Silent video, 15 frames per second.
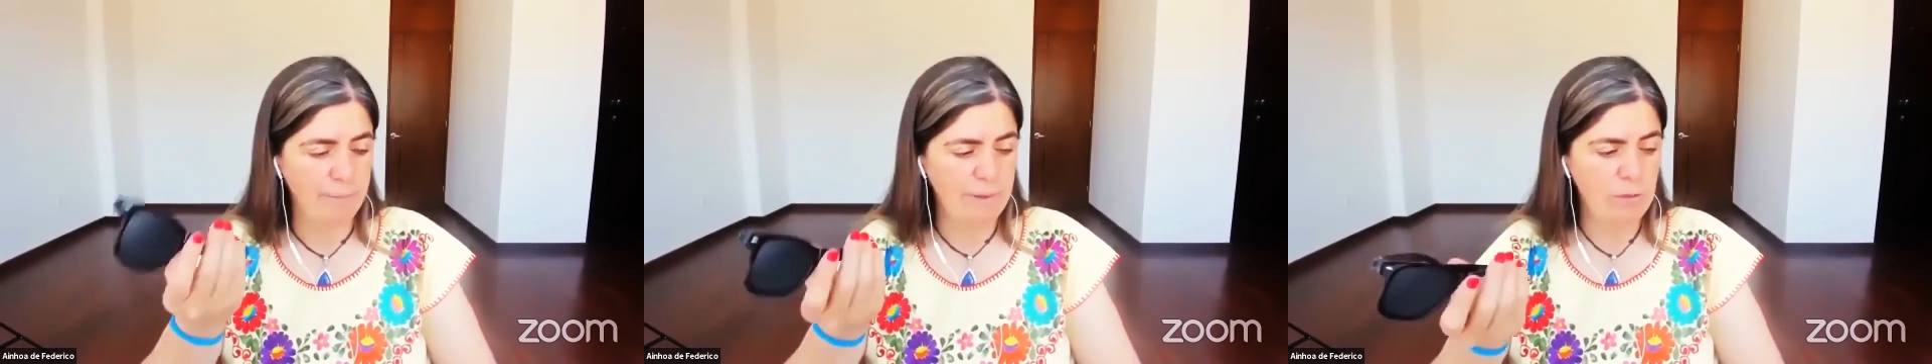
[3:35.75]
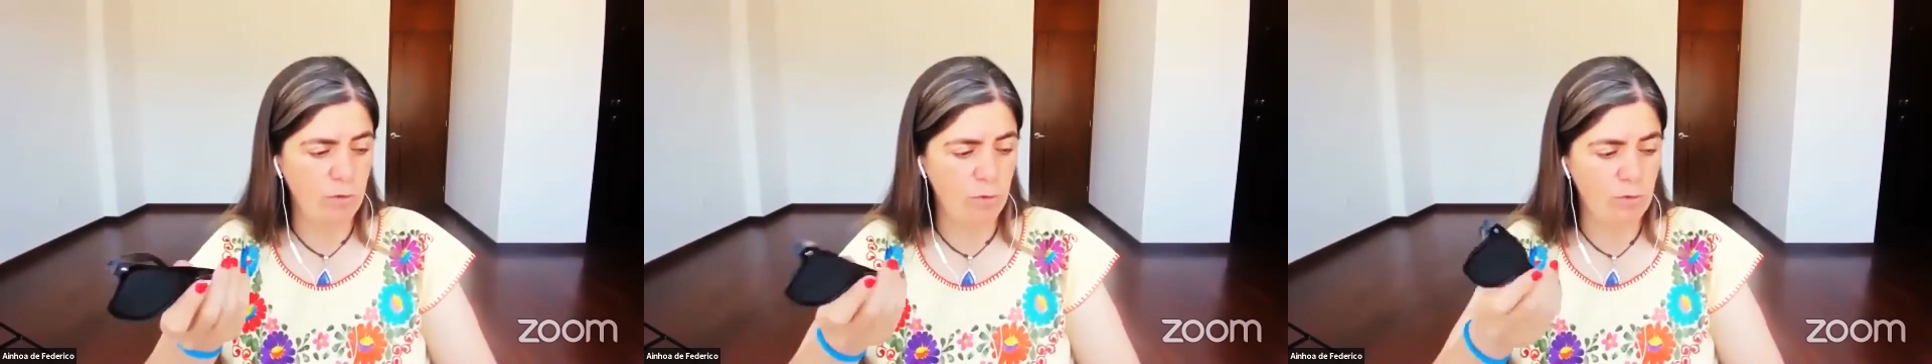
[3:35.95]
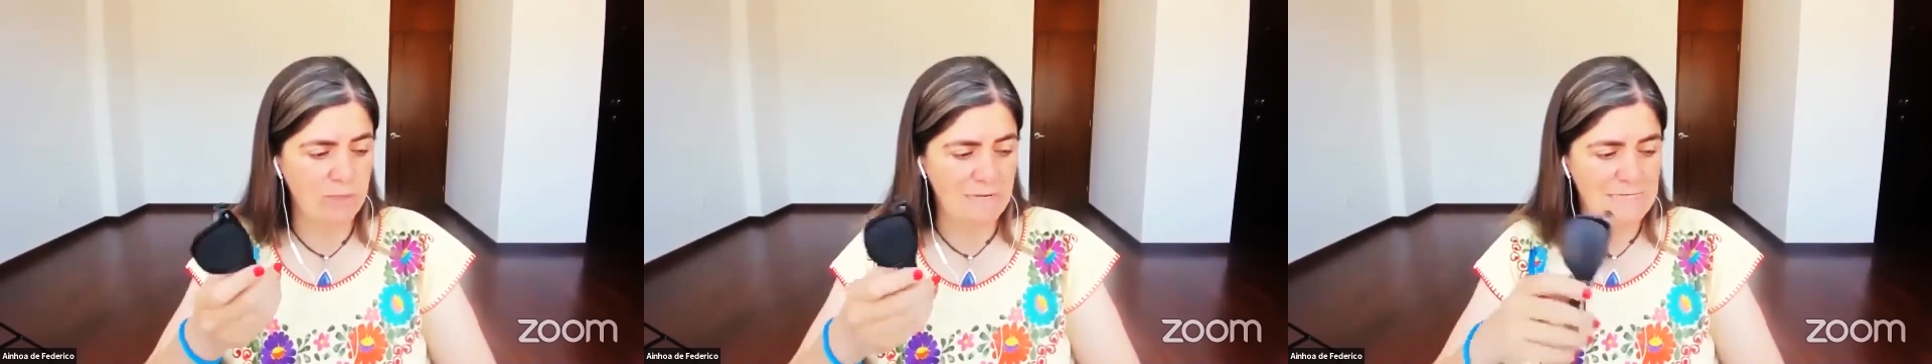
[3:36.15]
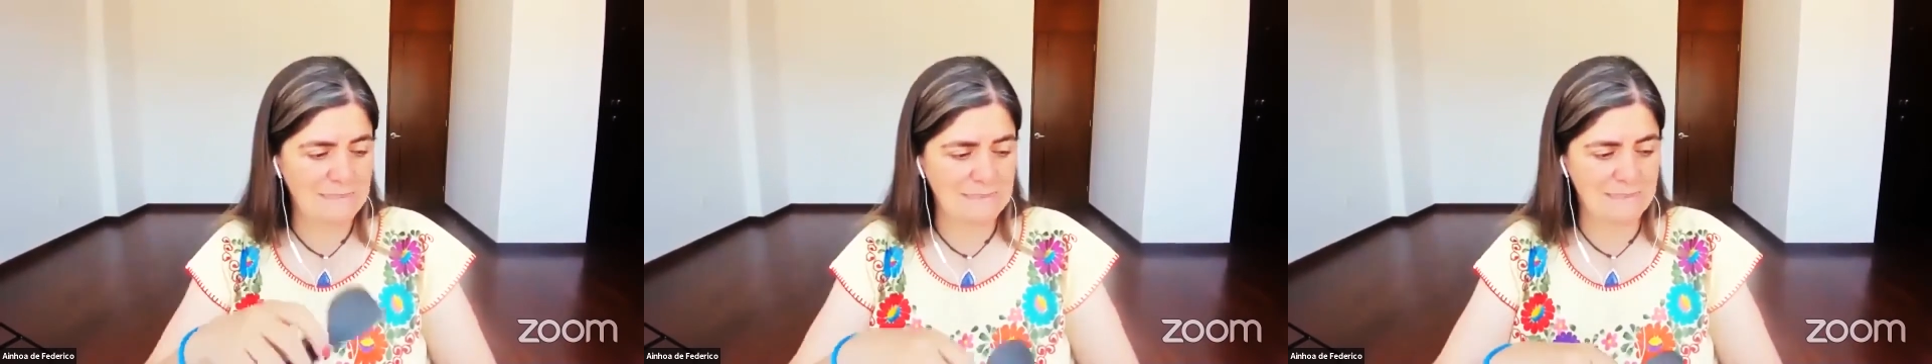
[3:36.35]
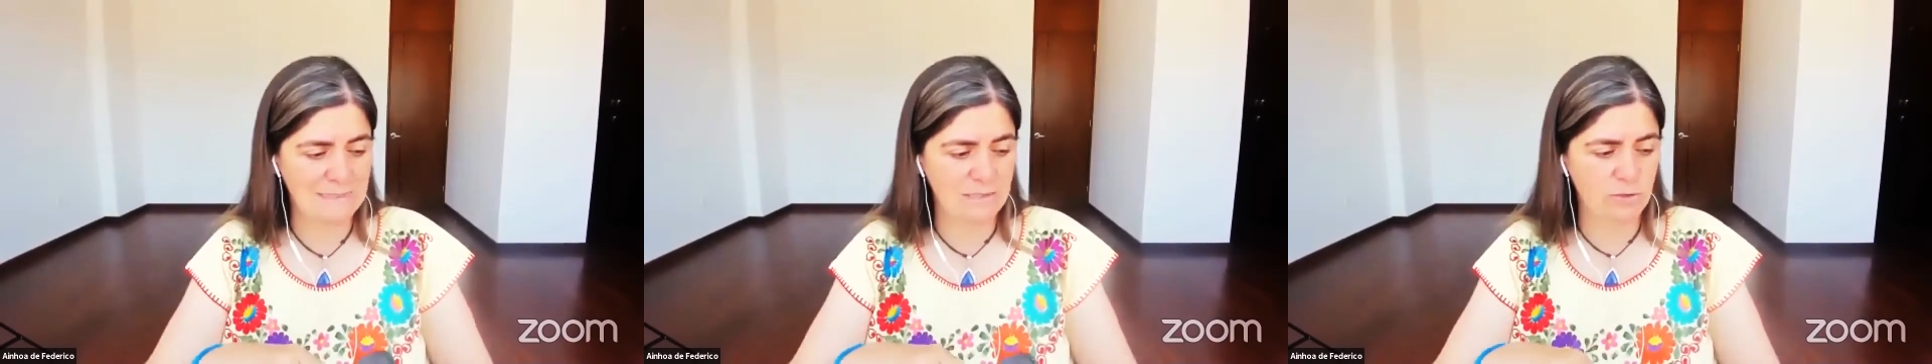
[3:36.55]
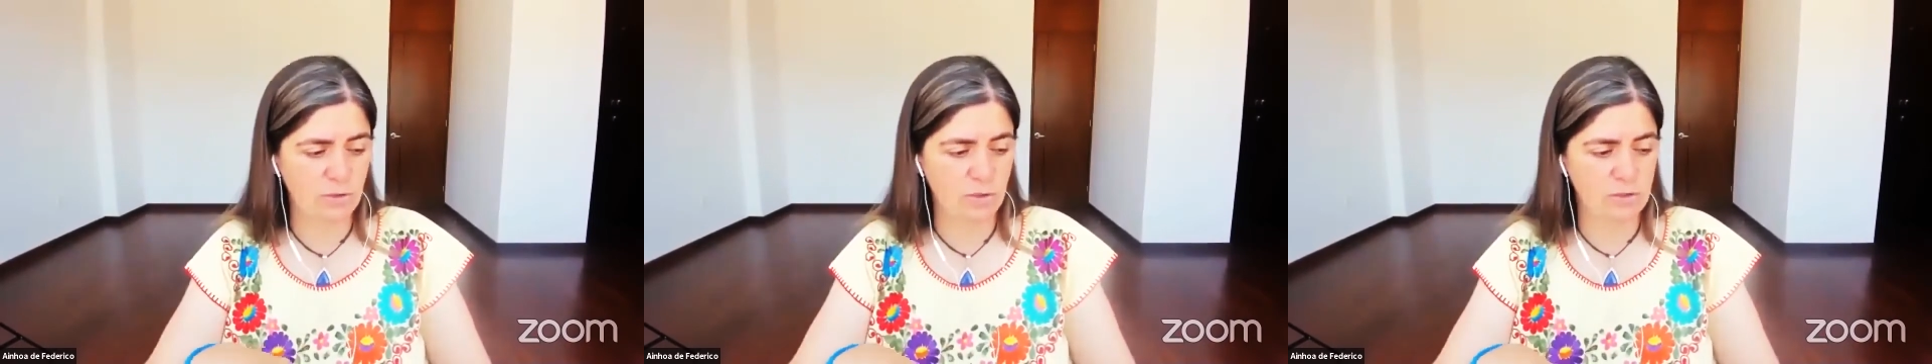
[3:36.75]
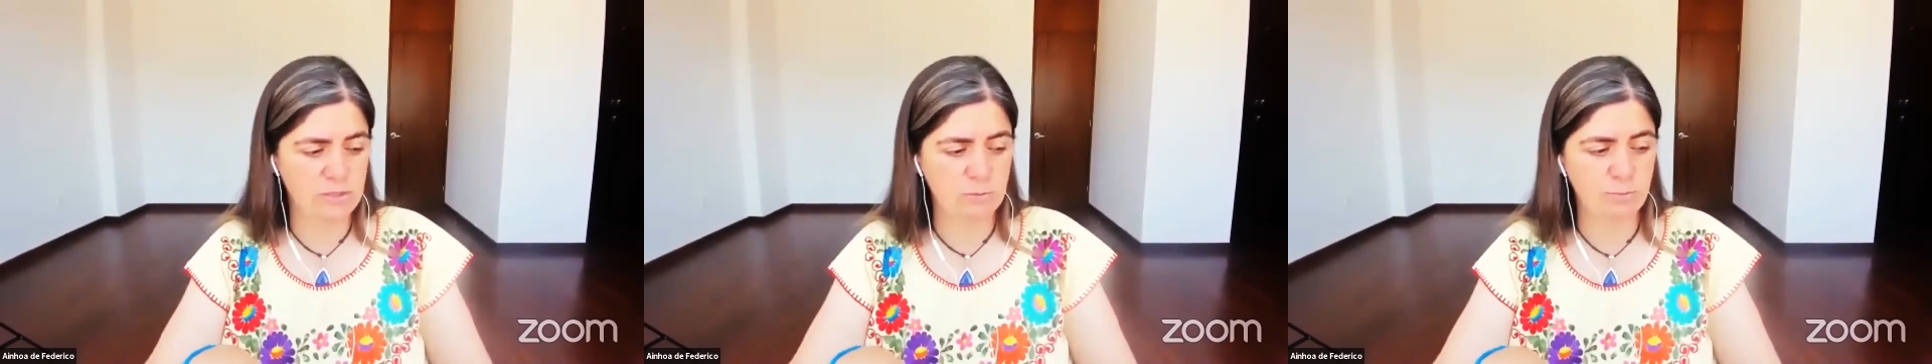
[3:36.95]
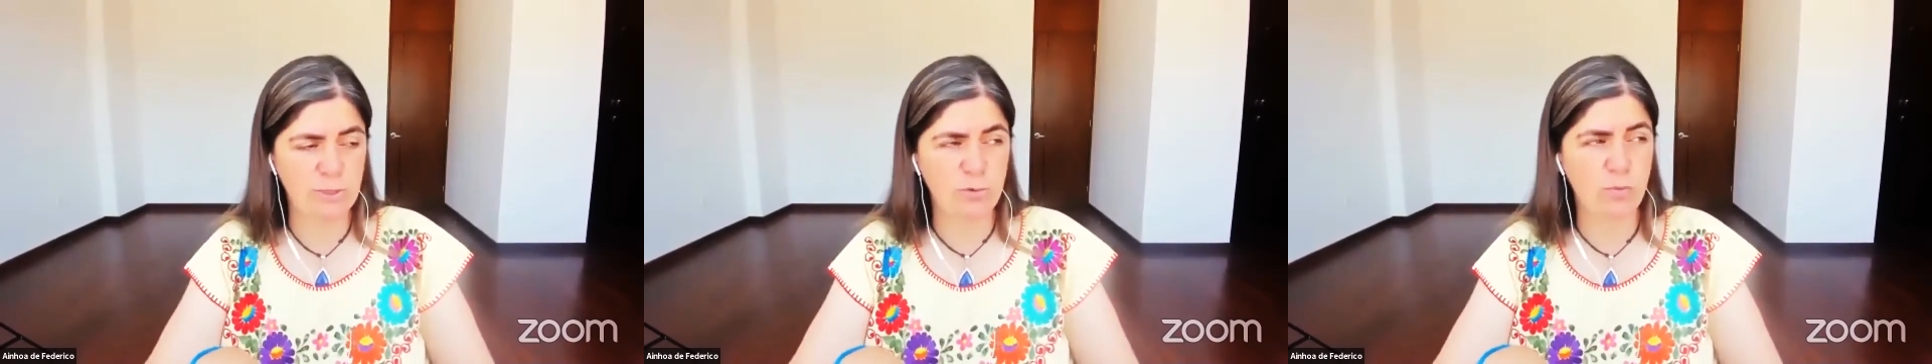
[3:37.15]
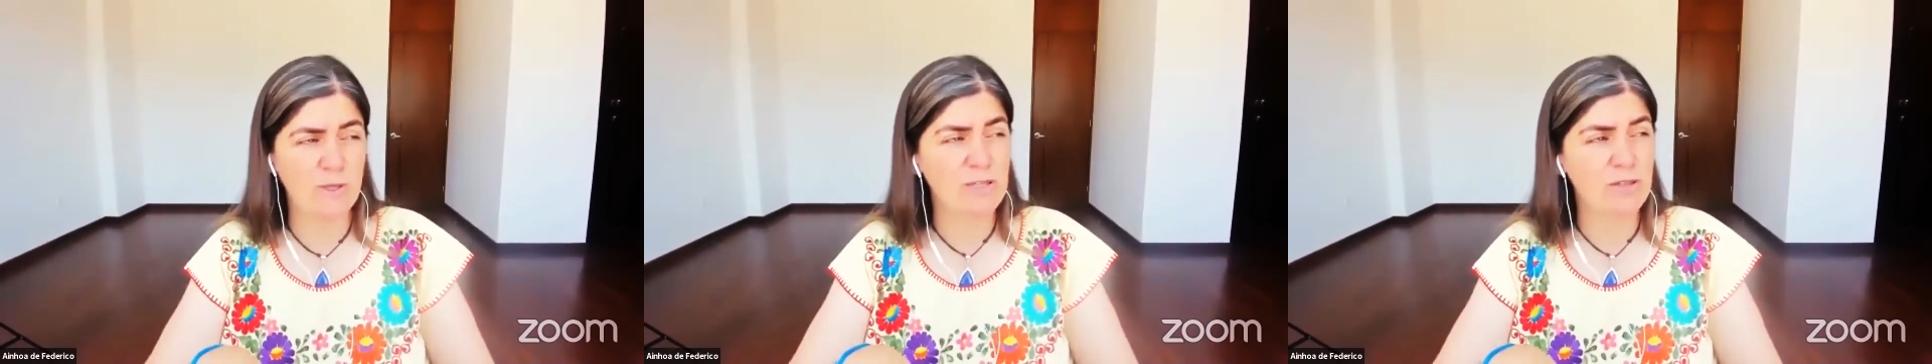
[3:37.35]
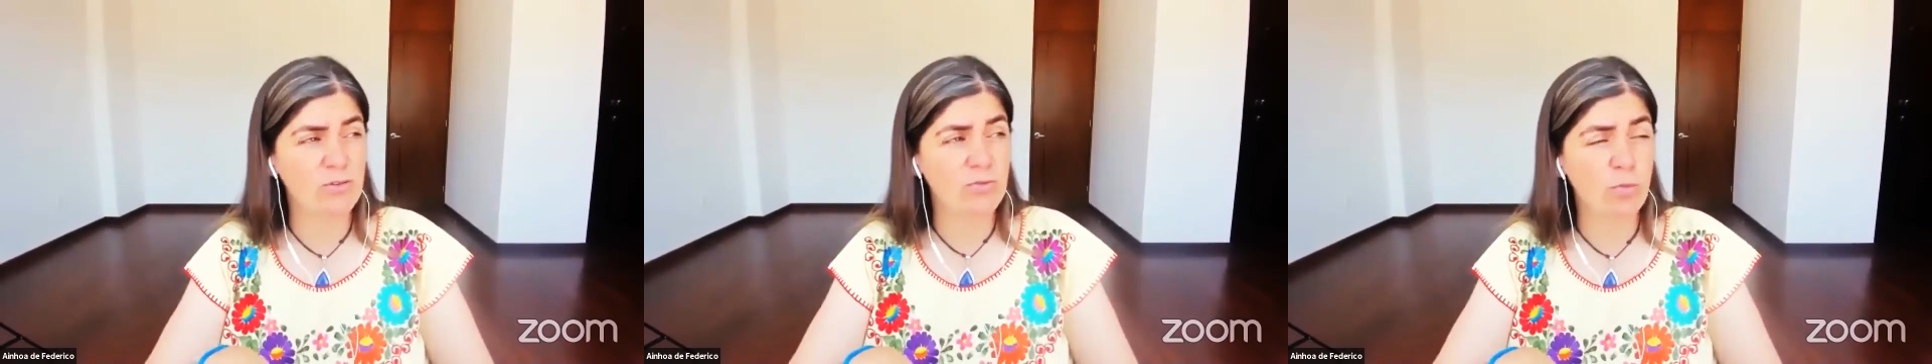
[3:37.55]
pinhole glasses that cost
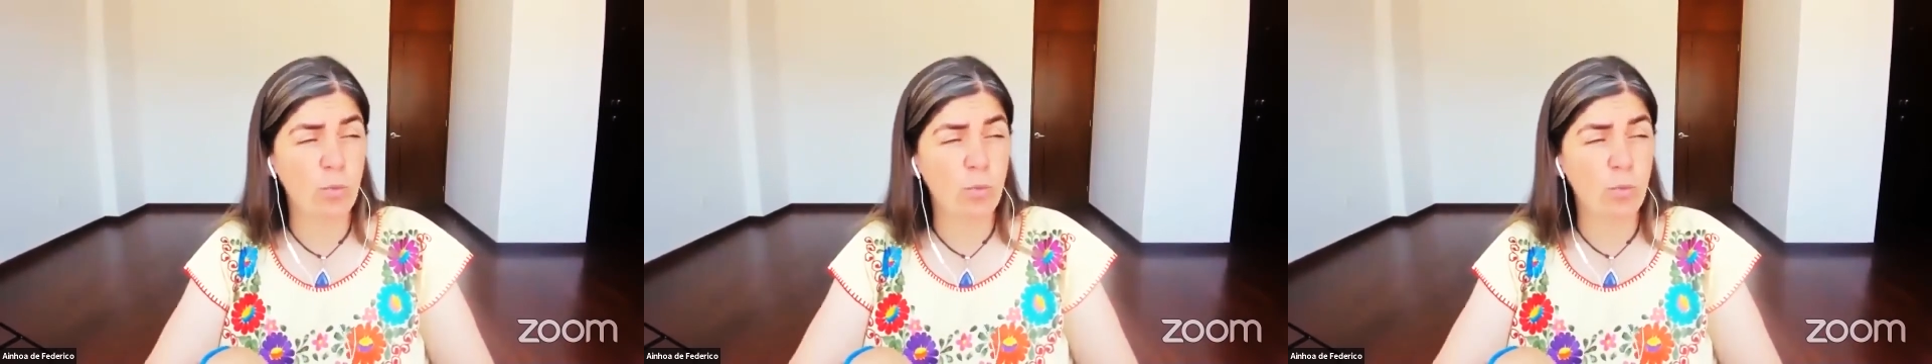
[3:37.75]
between